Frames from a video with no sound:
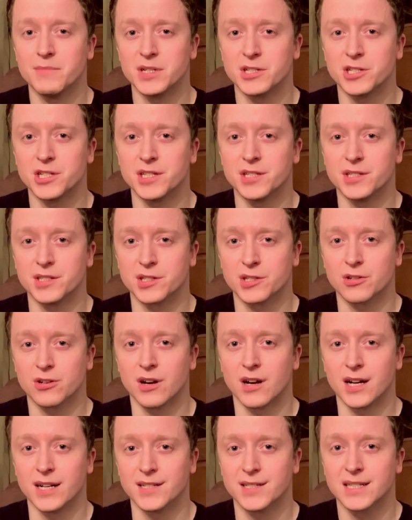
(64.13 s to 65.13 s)
of Jesus
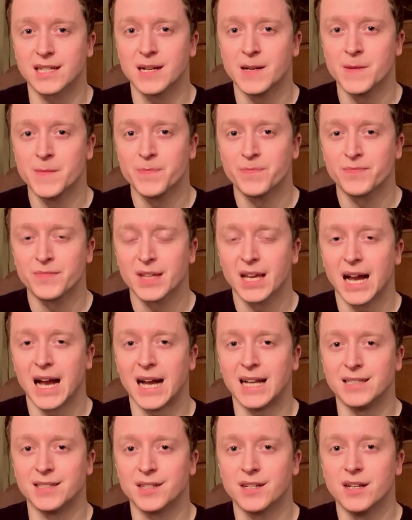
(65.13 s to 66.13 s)
Christ.
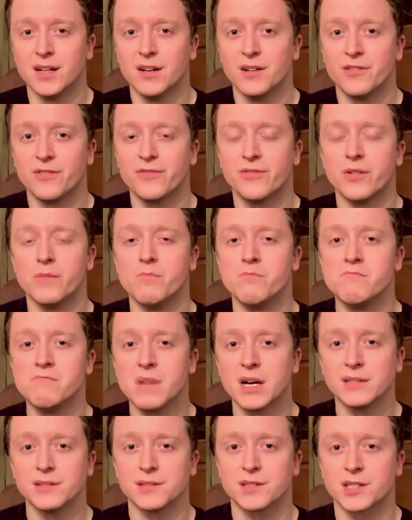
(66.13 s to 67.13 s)
And for
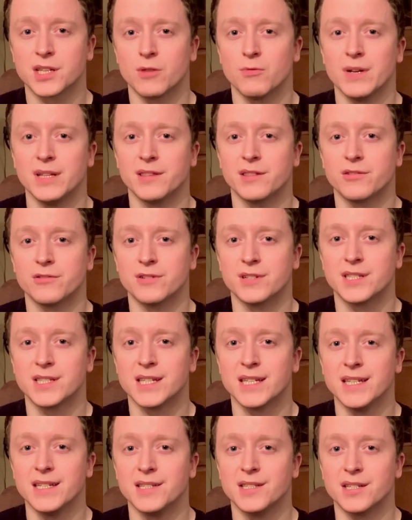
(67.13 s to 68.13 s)
months, I went through a
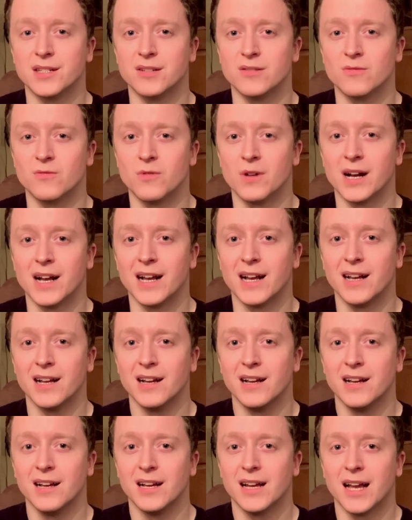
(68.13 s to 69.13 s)
season where
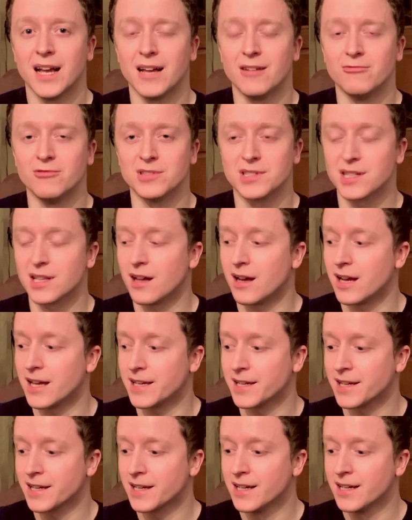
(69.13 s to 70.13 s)
it was
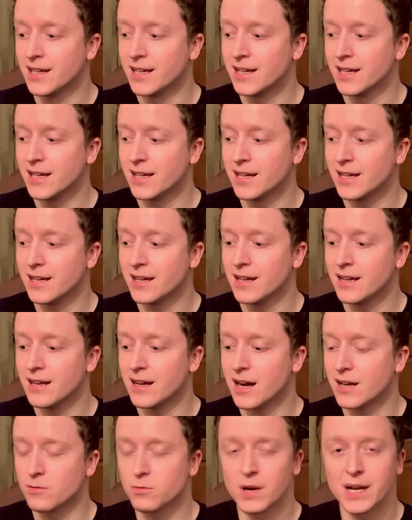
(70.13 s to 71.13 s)
like
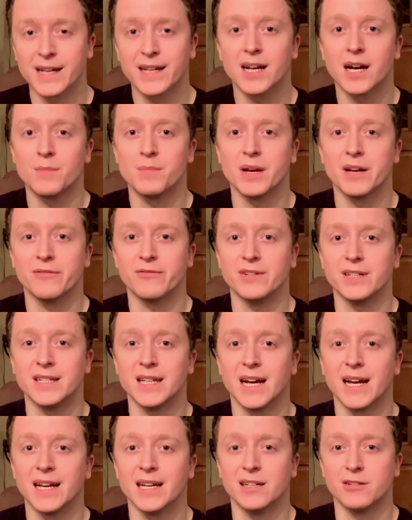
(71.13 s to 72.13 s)
I'd wake up every
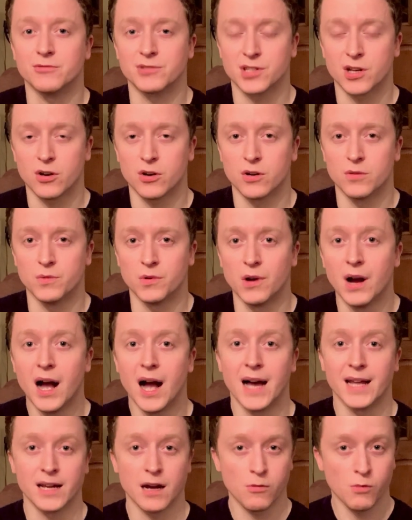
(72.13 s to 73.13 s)
day and it was horrible.
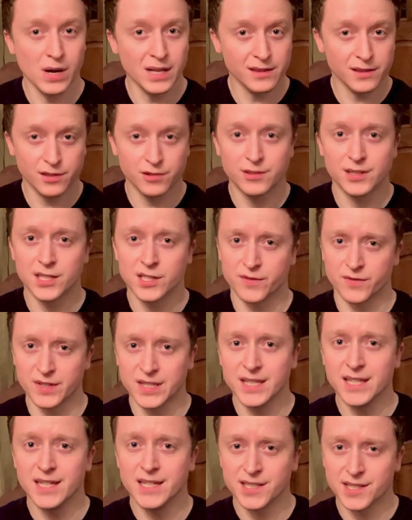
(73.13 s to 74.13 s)
And I went through this for
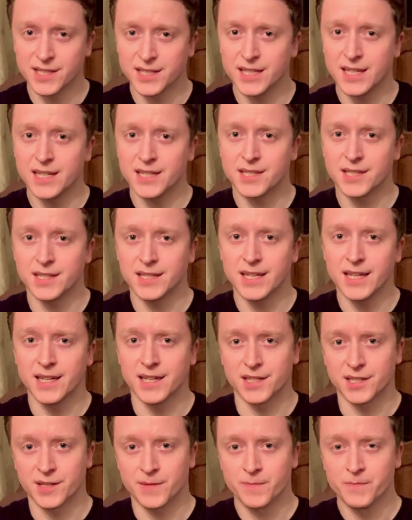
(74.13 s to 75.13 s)
years and years and
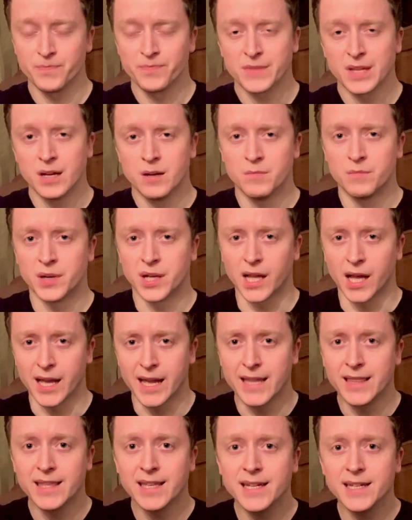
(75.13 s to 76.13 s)
years. But
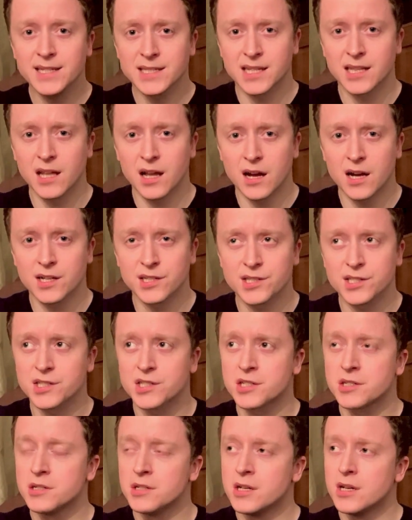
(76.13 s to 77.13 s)
in these
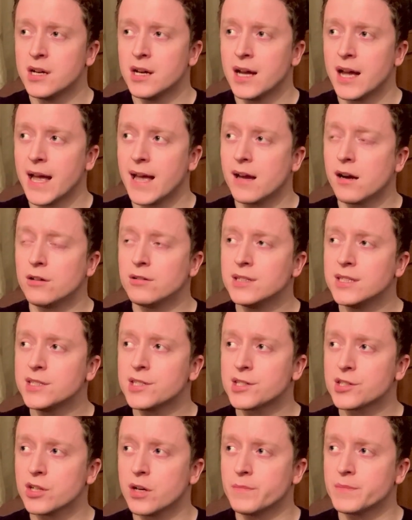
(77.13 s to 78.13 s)
last, it only
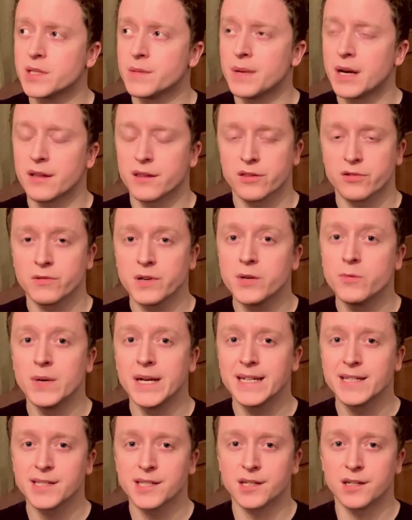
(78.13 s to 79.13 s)
stopped about three
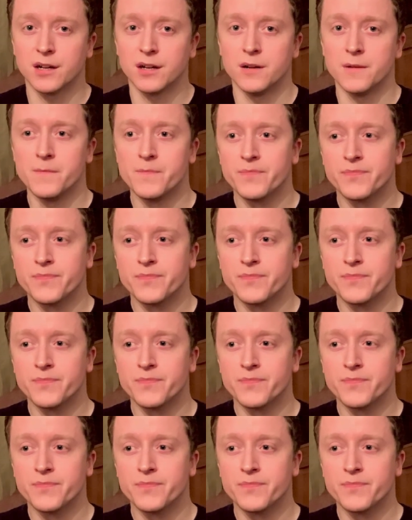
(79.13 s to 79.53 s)
weeks ago.